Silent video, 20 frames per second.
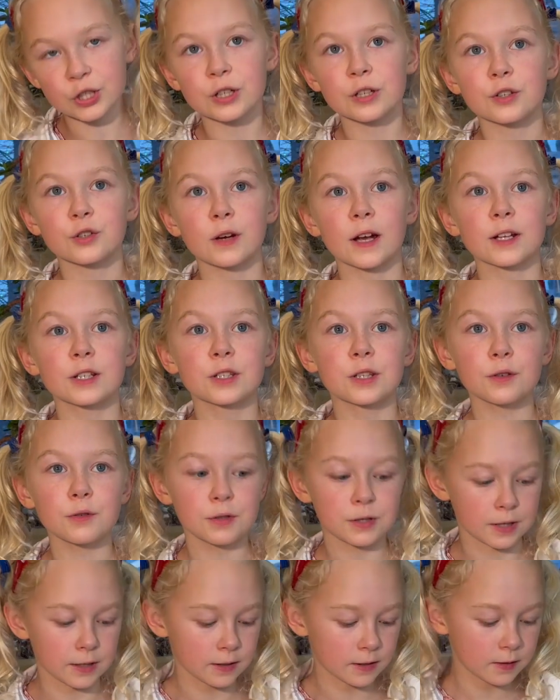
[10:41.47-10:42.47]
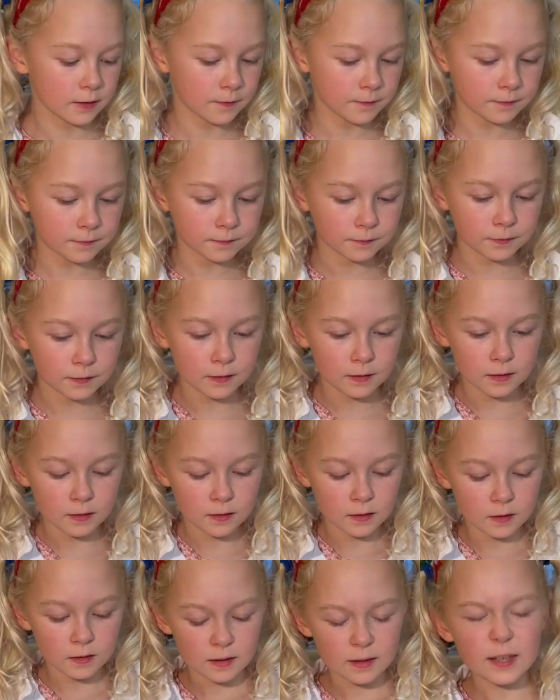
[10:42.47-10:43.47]
translucent.
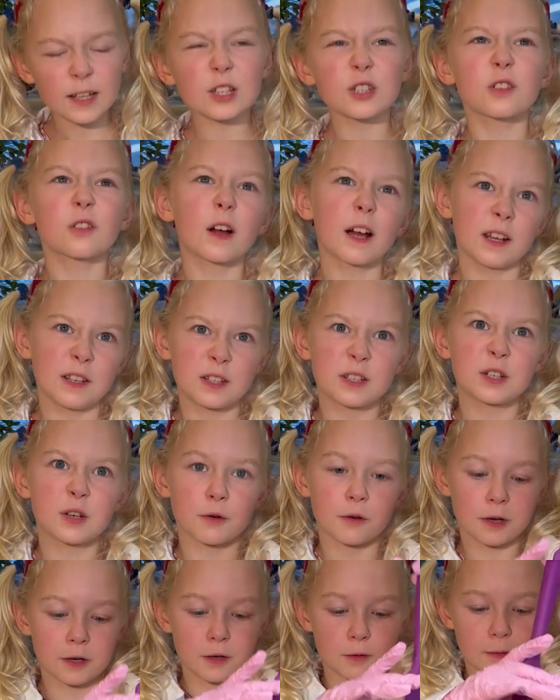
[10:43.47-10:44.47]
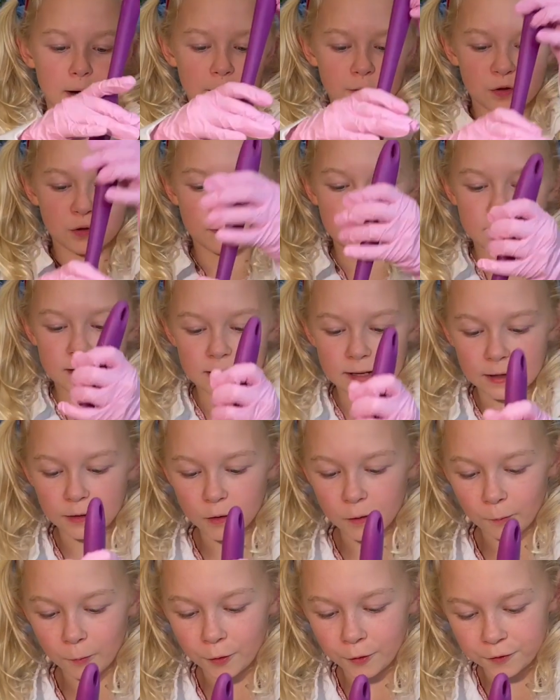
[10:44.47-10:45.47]
Let's try and stir it around so we can get
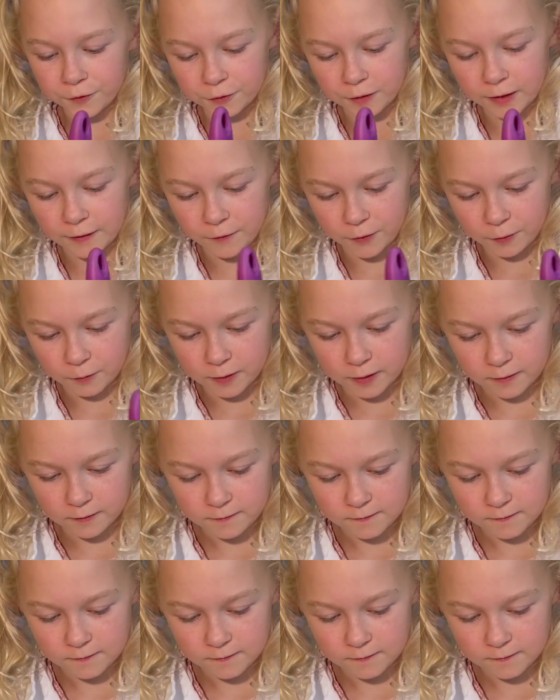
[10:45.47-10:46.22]
the water everywhere.